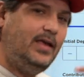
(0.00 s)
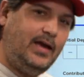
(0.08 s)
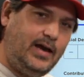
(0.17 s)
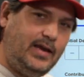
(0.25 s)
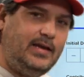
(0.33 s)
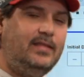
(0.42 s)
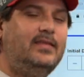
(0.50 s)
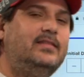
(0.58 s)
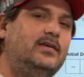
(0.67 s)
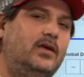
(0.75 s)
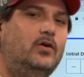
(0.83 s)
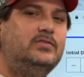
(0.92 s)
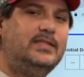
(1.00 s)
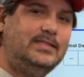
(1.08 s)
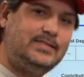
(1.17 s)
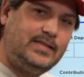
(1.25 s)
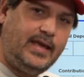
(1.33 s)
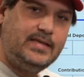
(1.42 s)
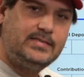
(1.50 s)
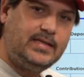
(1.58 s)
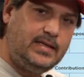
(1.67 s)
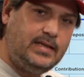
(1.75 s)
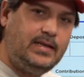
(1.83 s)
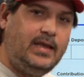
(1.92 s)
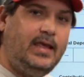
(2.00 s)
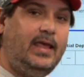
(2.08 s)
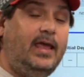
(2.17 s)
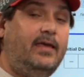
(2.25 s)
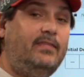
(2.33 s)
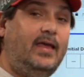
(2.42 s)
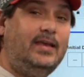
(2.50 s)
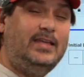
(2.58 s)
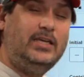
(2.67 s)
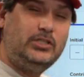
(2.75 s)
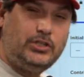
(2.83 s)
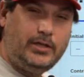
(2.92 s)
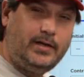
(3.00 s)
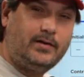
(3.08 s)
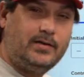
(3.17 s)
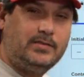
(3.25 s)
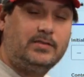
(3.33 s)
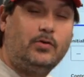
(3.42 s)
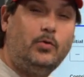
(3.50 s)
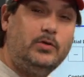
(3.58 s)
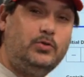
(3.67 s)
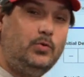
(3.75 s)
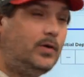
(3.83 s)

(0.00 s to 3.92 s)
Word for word: Uh, anything that goes in stays in, and then each year it's going to